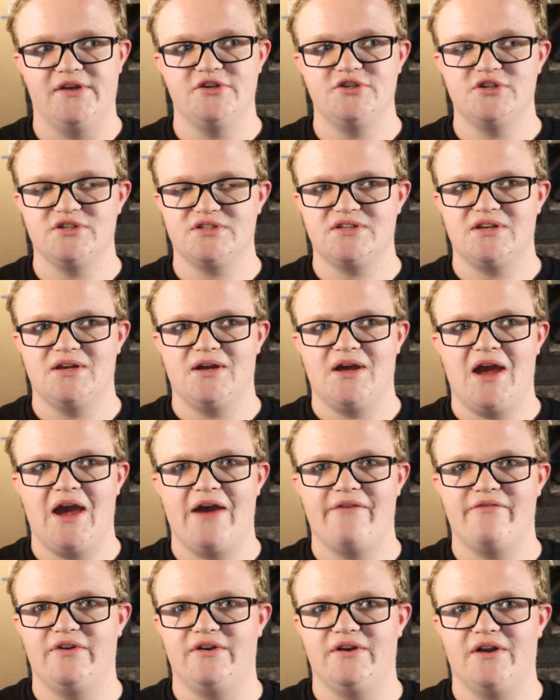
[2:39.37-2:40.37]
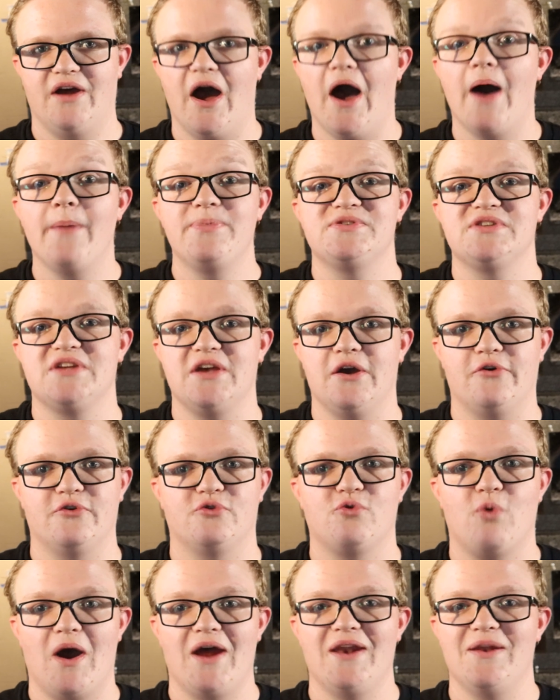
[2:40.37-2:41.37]
They just have it upscaled
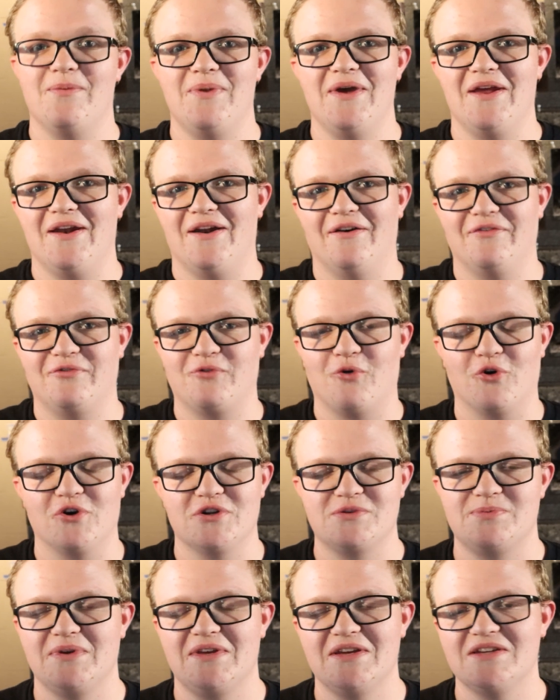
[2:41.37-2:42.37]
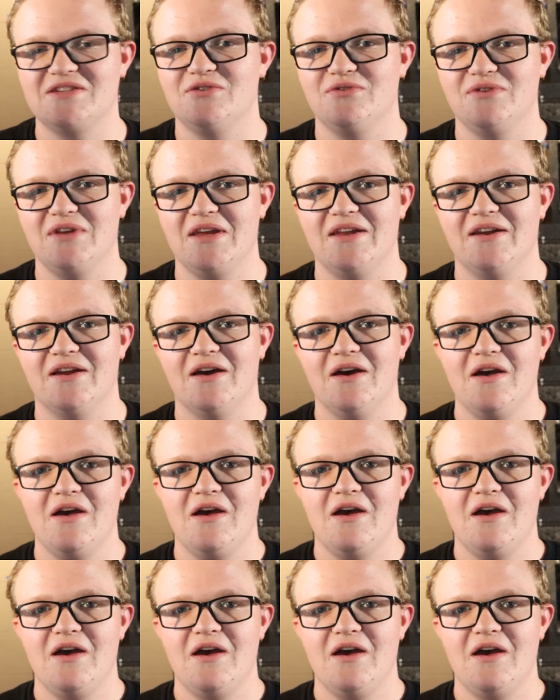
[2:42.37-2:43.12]
quite a bit, of course, because you need,